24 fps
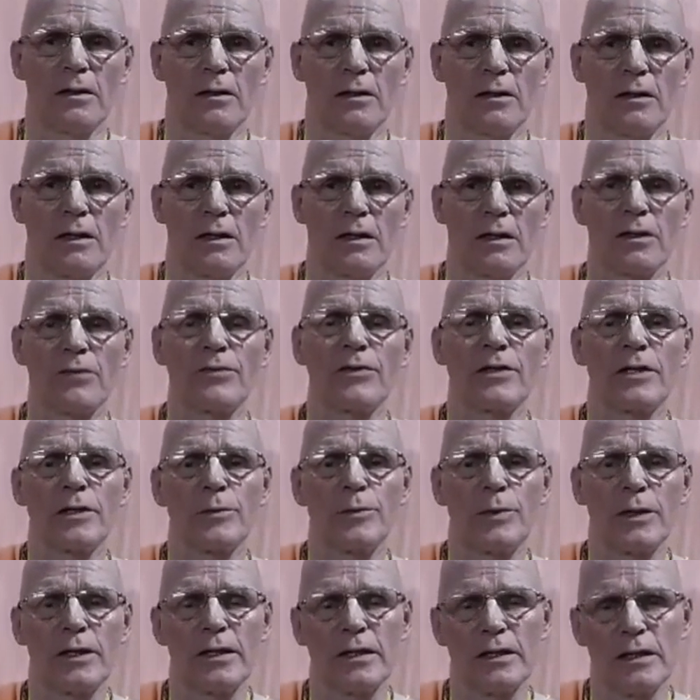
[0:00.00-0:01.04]
in the very
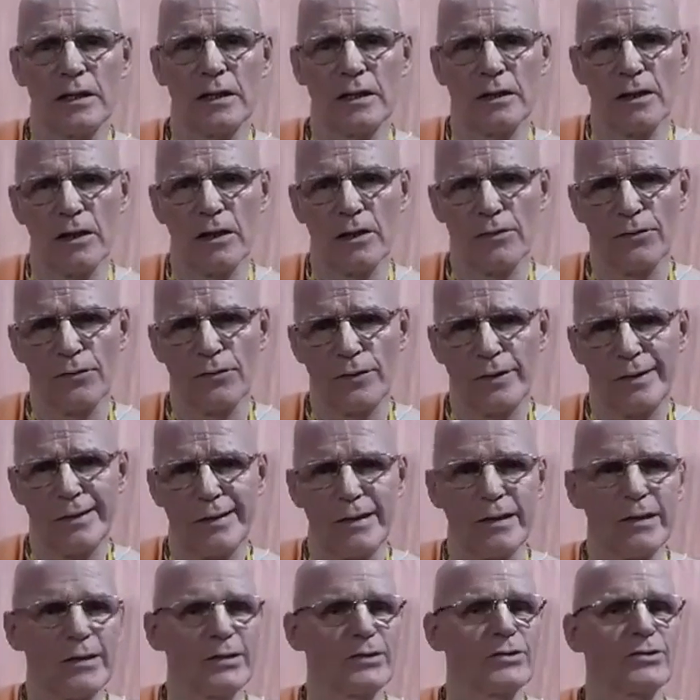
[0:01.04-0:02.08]
beginning of
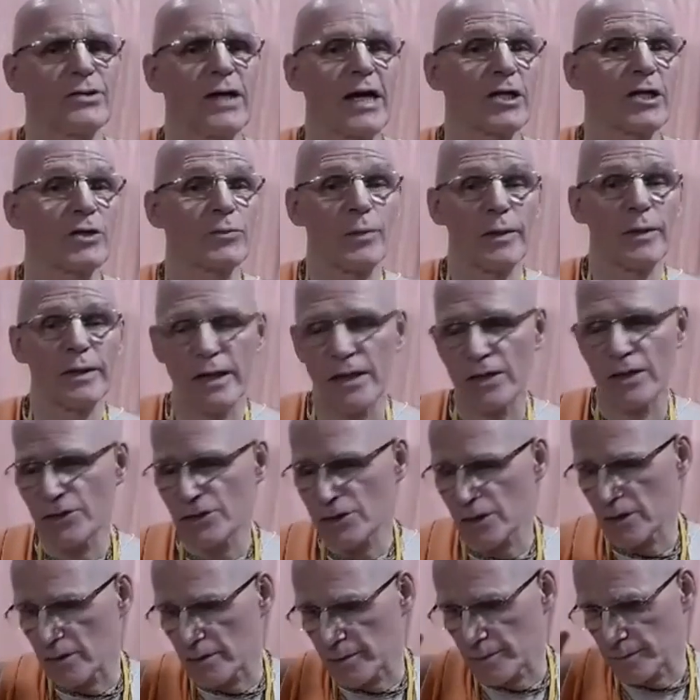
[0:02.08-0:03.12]
his
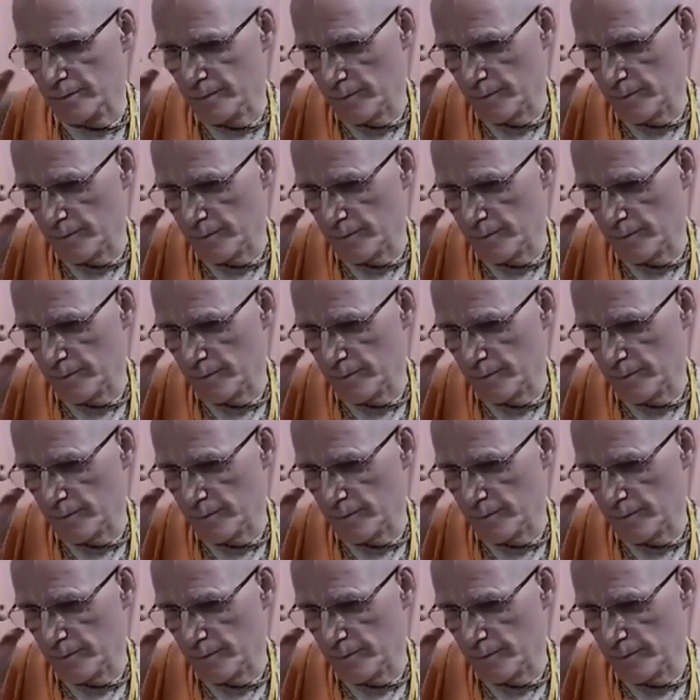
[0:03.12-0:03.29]
explanation